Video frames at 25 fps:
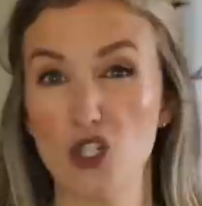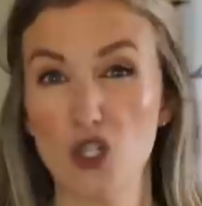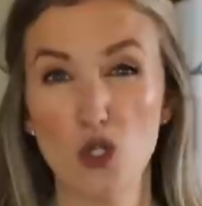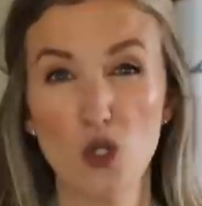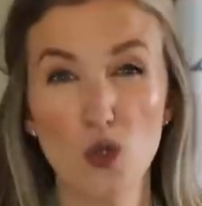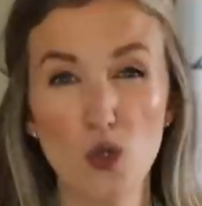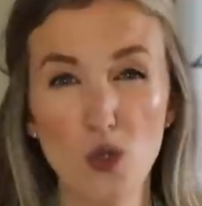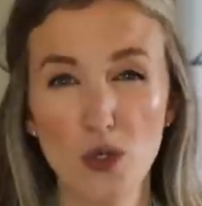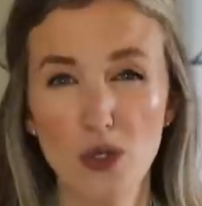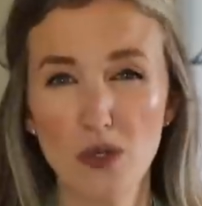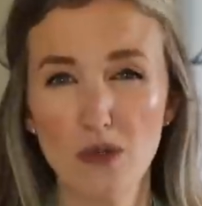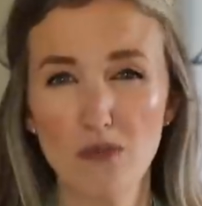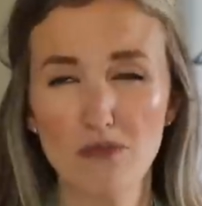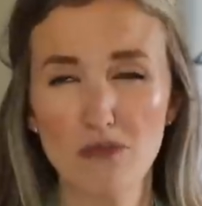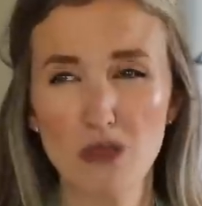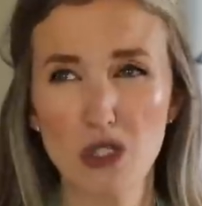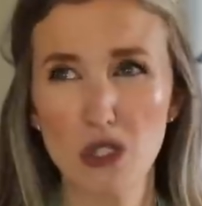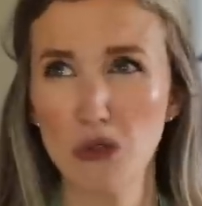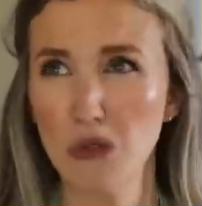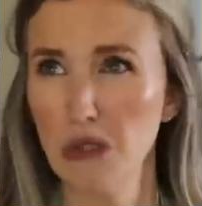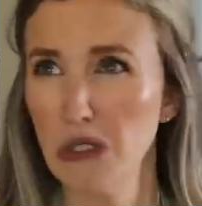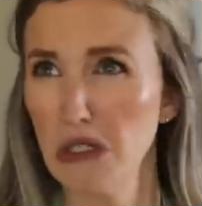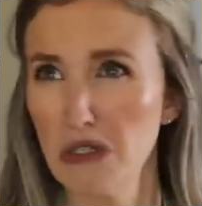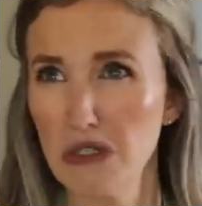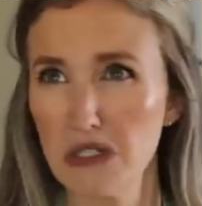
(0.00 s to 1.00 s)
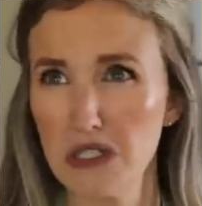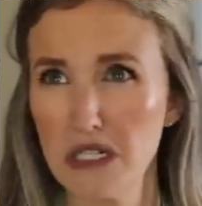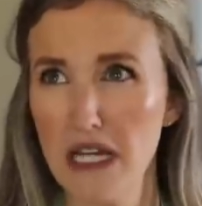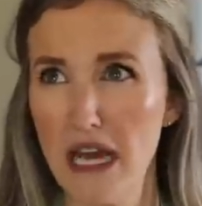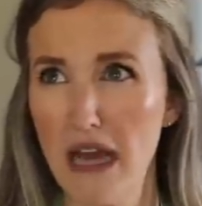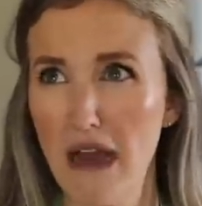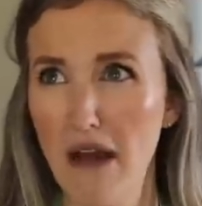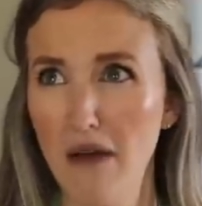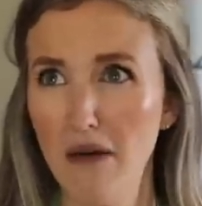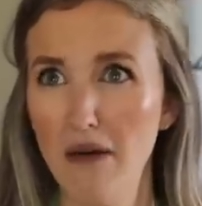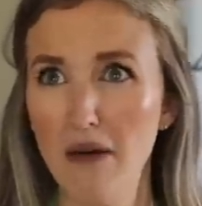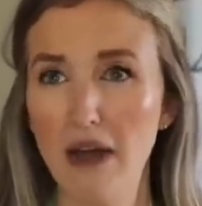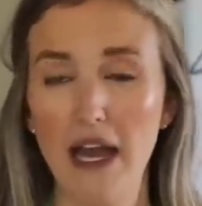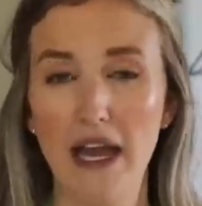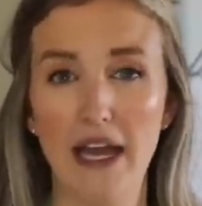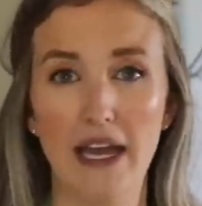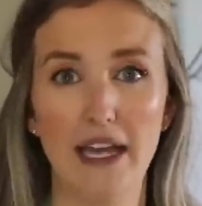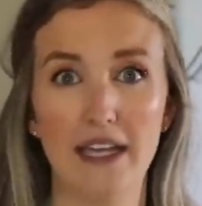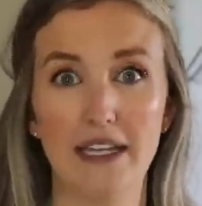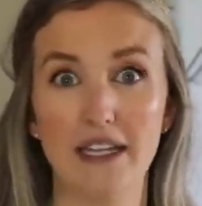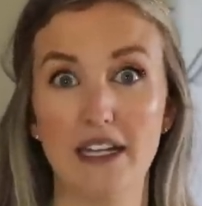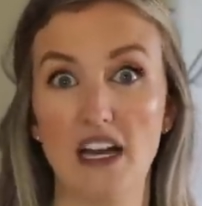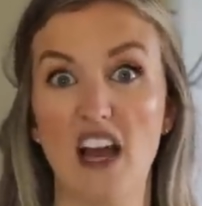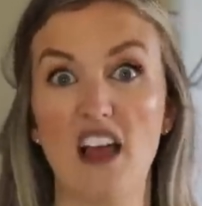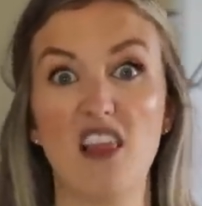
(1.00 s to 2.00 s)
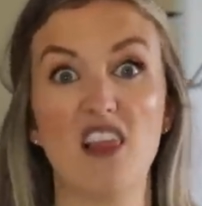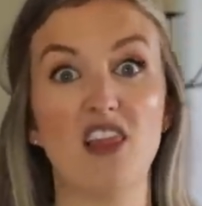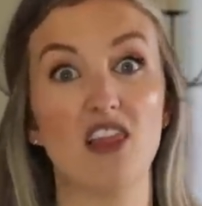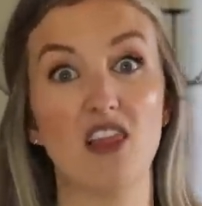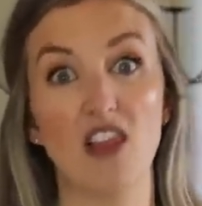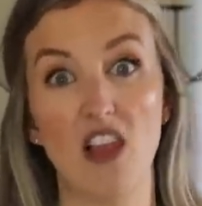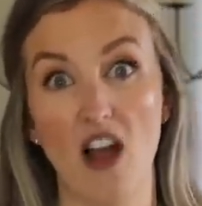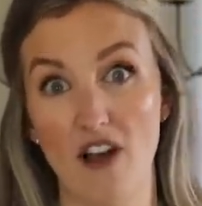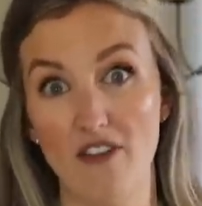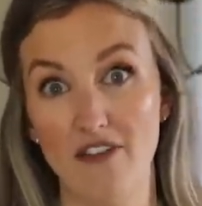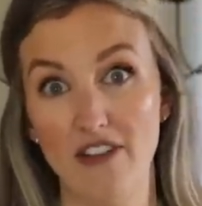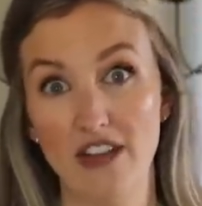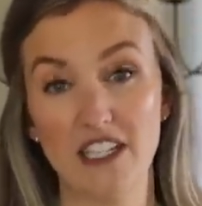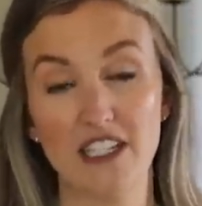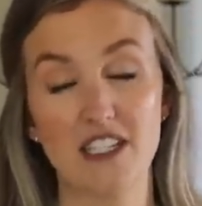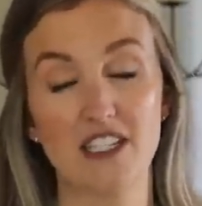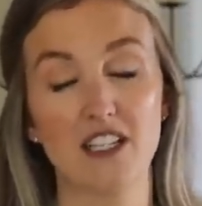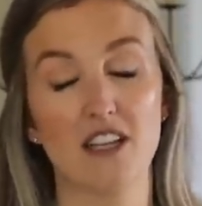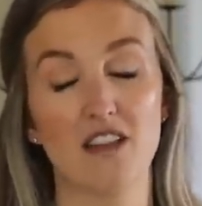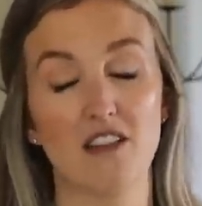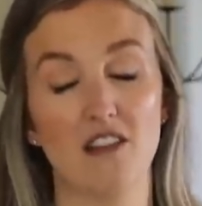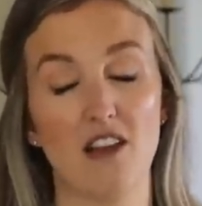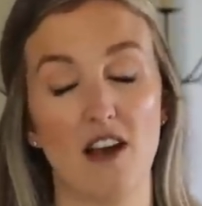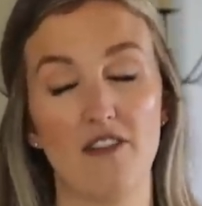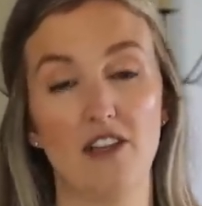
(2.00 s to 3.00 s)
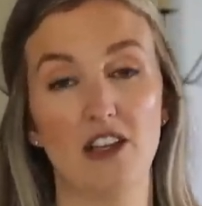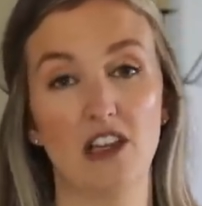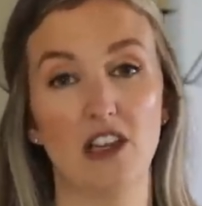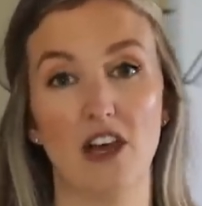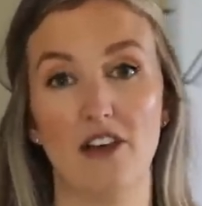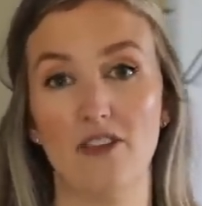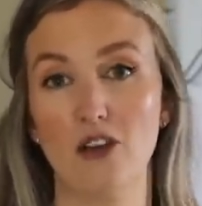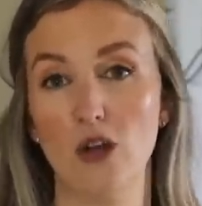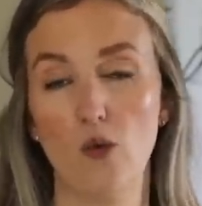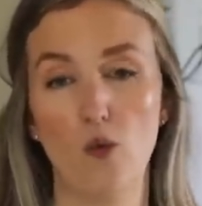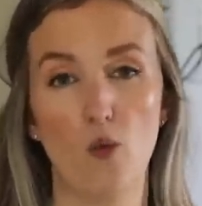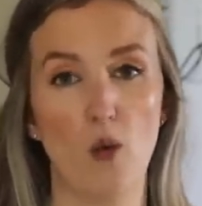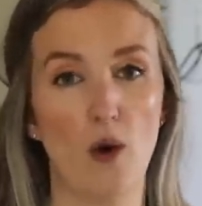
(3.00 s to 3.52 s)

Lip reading: two years now, and I love it, love it, love it.